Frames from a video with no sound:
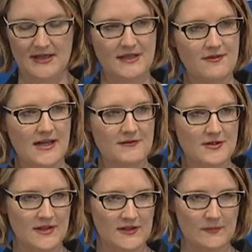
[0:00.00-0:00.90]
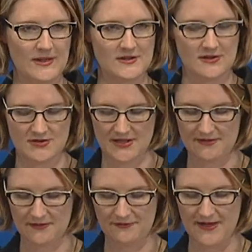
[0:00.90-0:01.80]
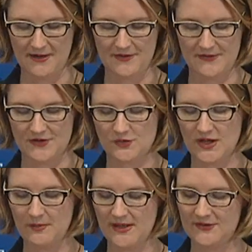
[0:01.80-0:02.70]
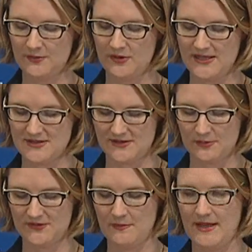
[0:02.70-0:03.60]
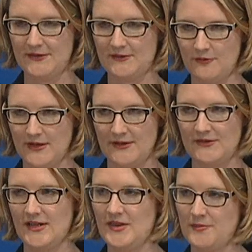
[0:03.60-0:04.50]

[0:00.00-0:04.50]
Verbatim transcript: even after the Inspector General found that the Trailblazer project was a massive waste and the